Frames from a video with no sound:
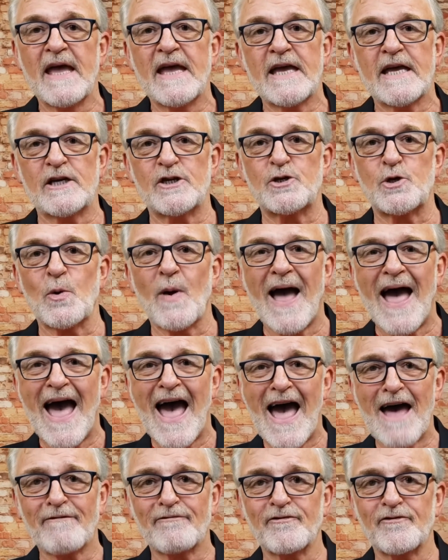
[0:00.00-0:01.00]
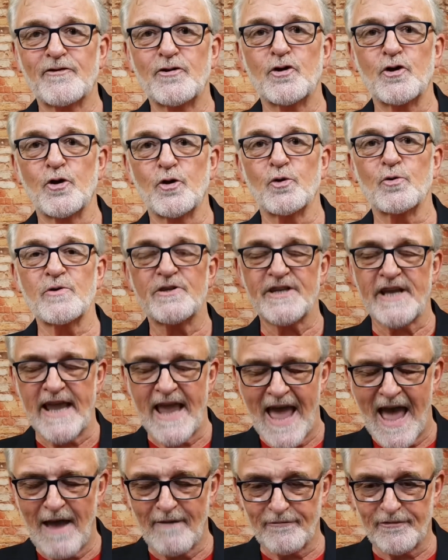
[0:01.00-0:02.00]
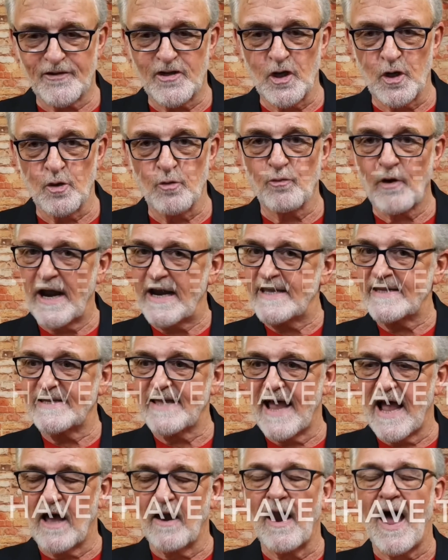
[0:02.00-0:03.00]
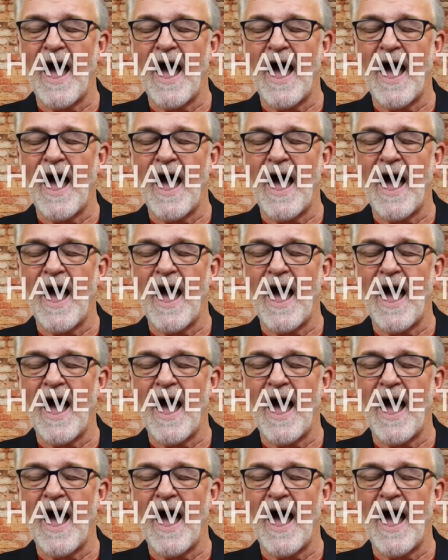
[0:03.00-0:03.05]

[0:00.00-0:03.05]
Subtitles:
is you have to, say have to, write it down,